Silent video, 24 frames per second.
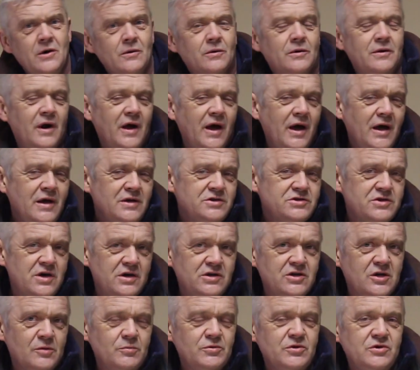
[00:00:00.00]
where a
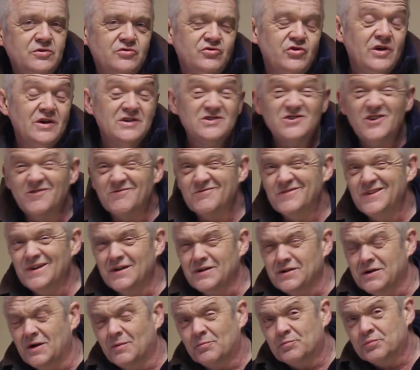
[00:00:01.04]
HAWT is not
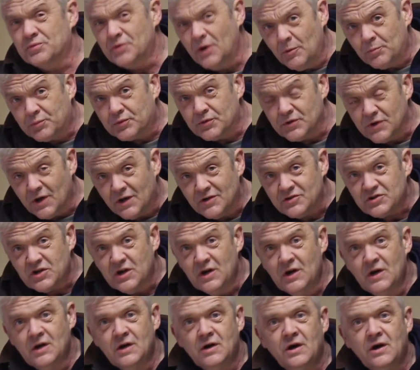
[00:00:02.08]
really appropriate